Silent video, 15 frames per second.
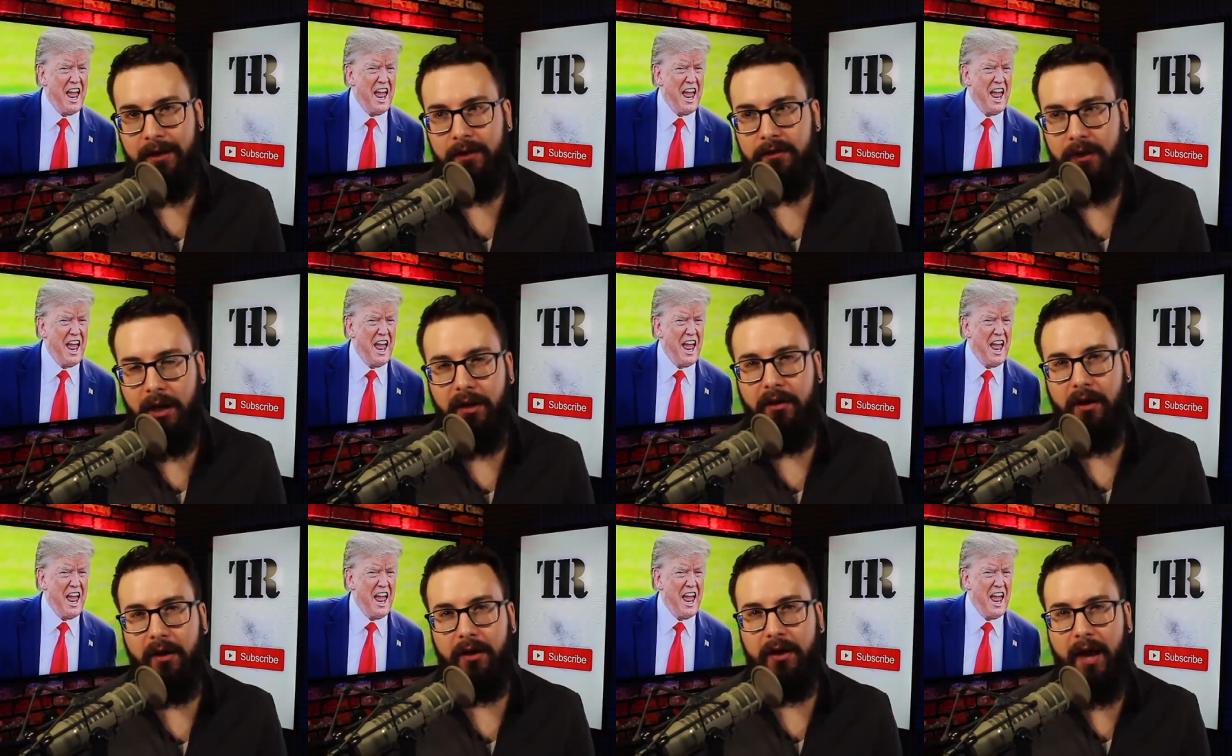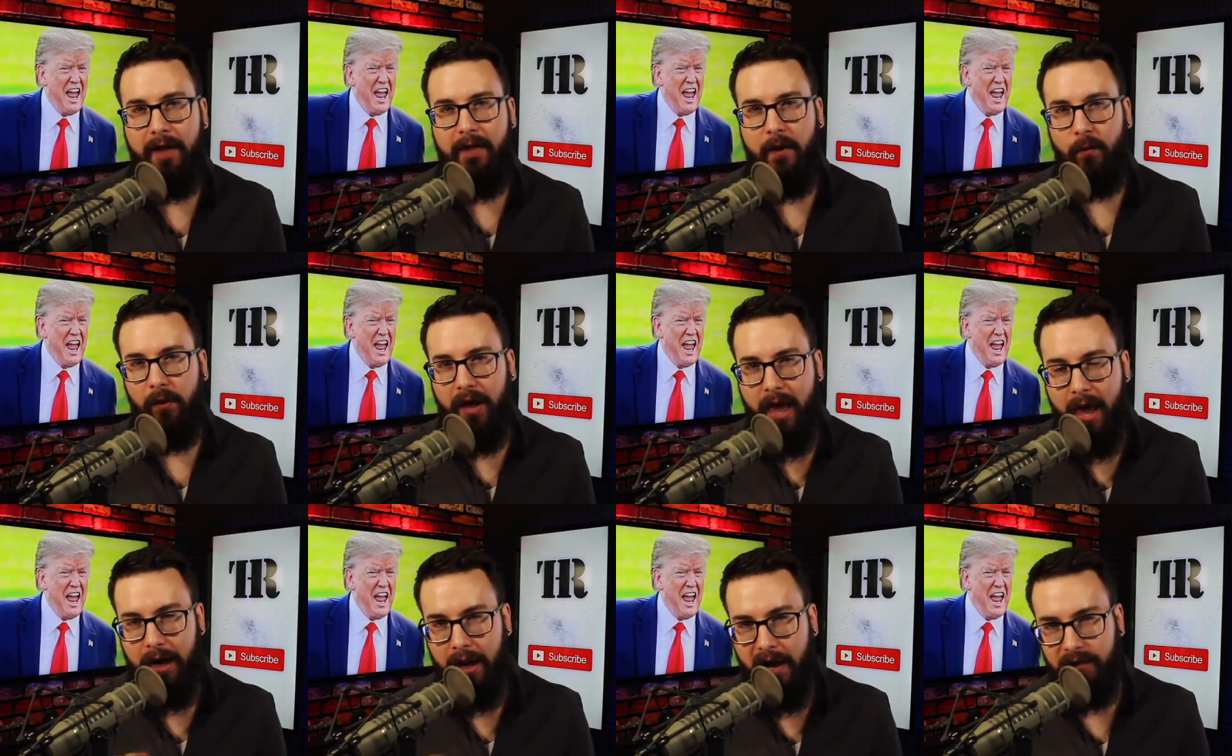Speaker 1: Take a look, and then we'll
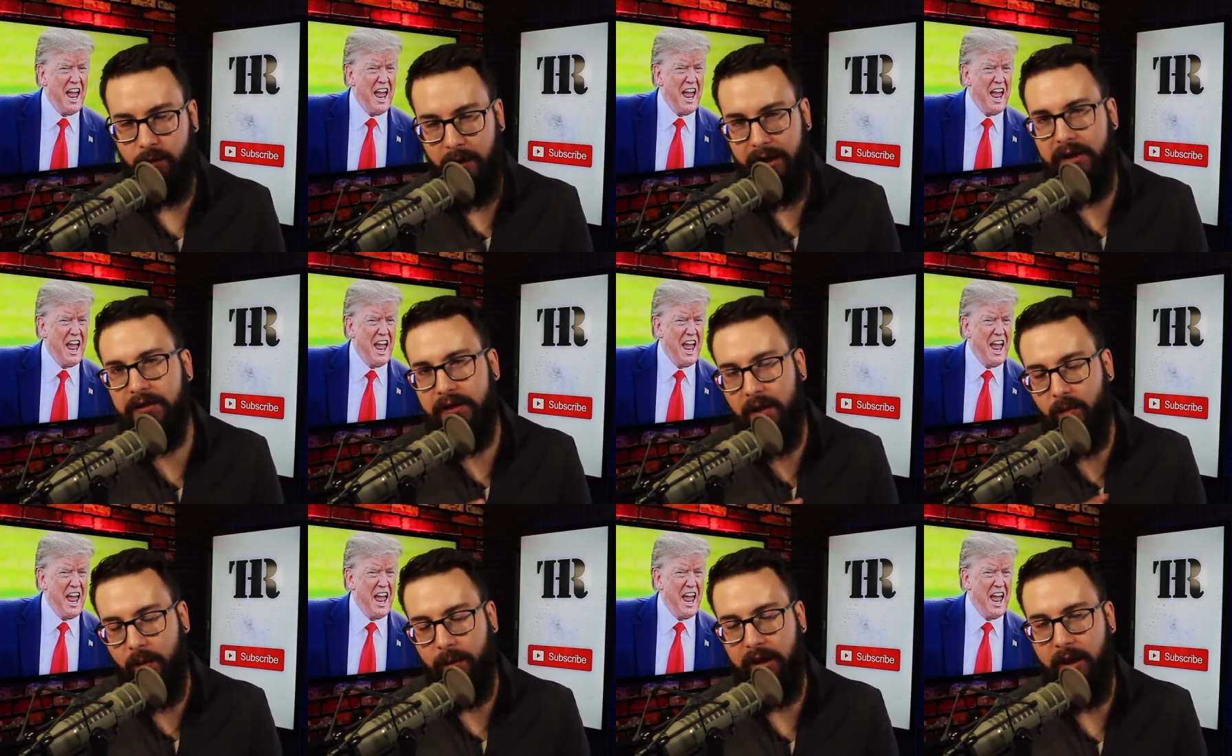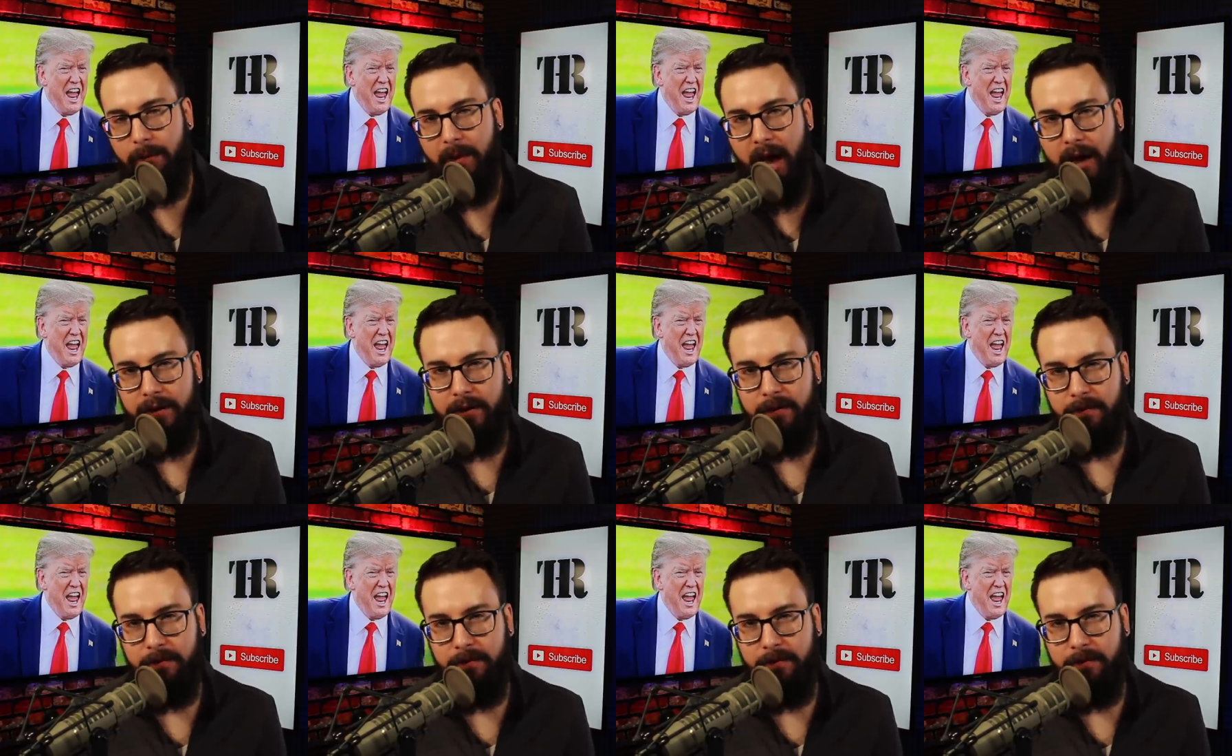analyze what he said when we come back.